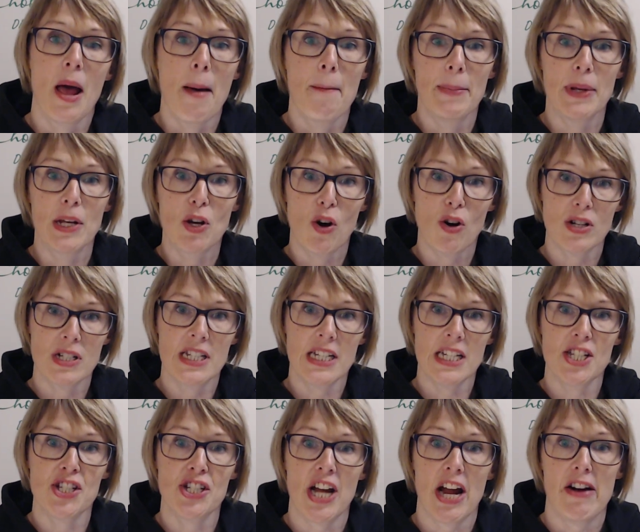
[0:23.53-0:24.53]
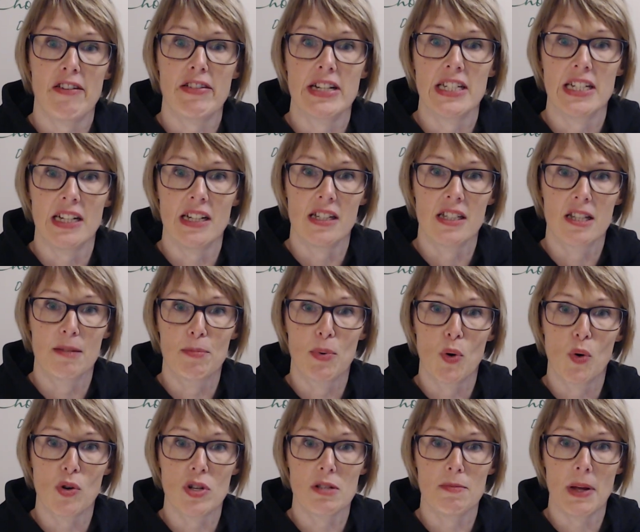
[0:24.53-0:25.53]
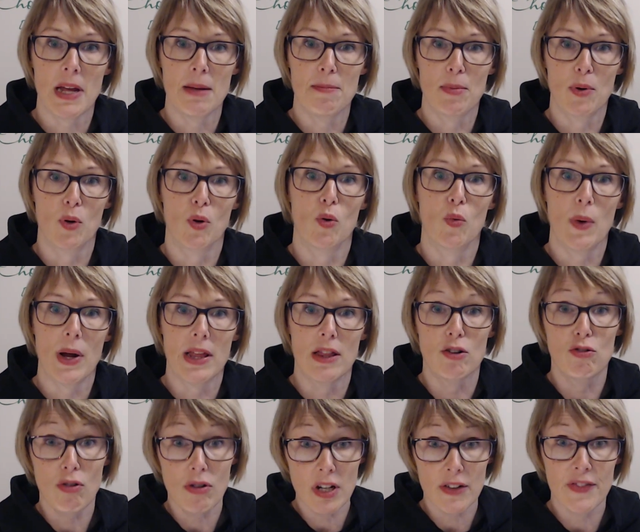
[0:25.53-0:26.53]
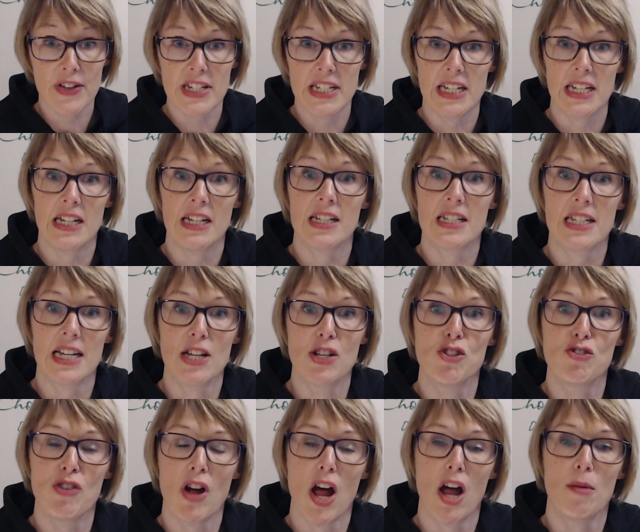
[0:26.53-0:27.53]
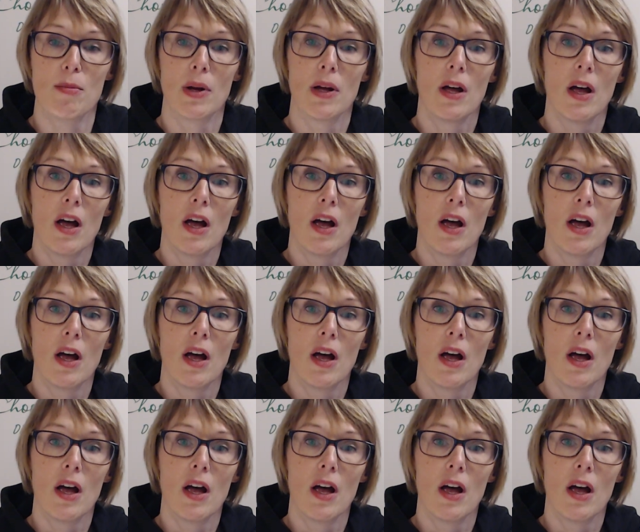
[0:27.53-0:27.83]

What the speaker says: because this charity supports people with chronic fatigue syndrome,